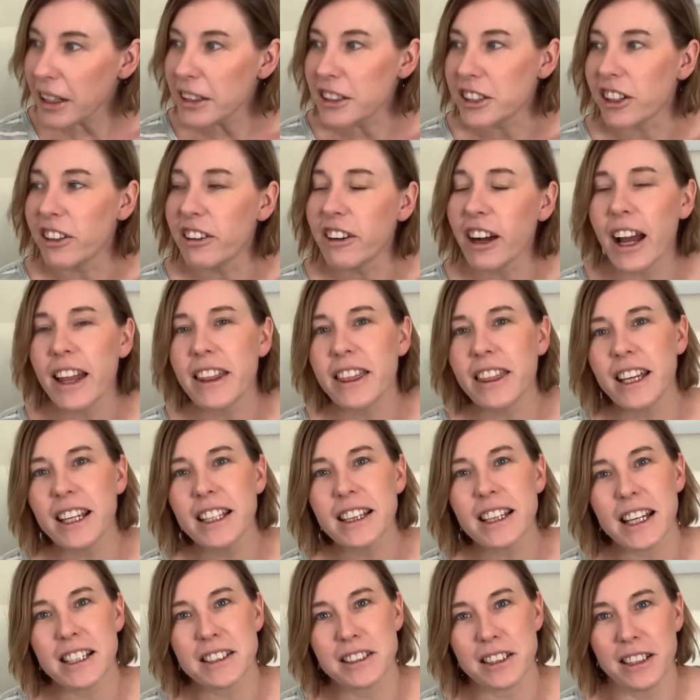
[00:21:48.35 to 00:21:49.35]
So I
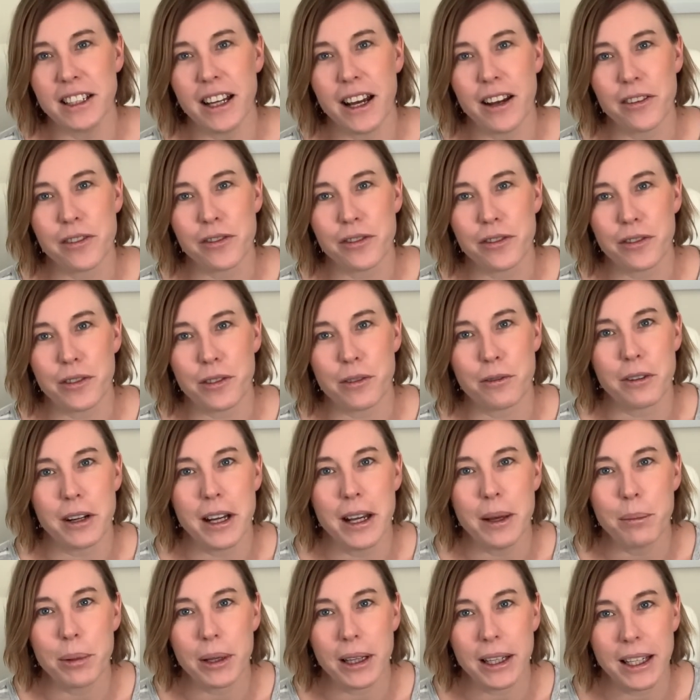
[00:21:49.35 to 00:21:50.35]
think that's enough
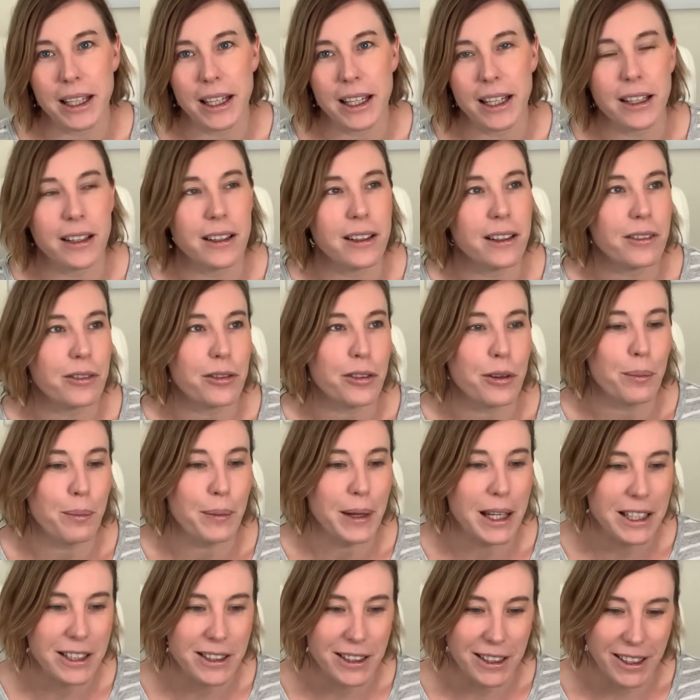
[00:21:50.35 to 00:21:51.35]
rambling from
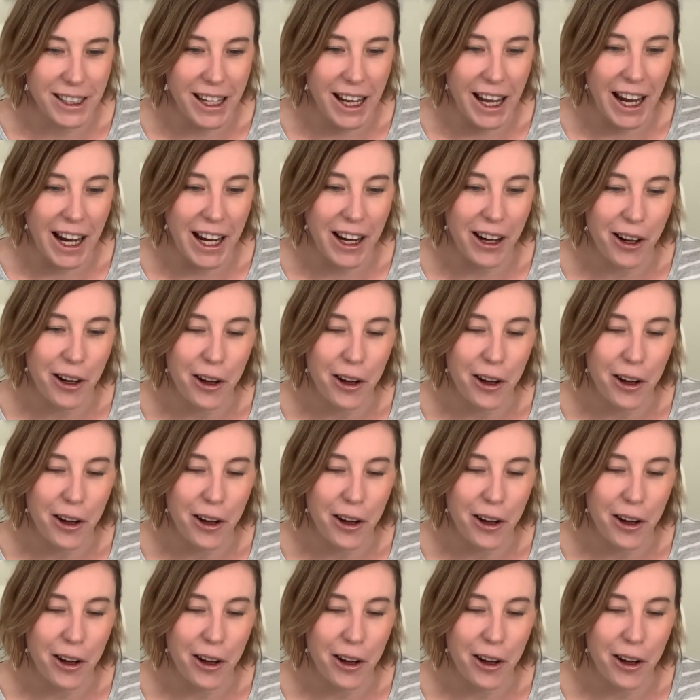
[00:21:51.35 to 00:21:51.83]
me today.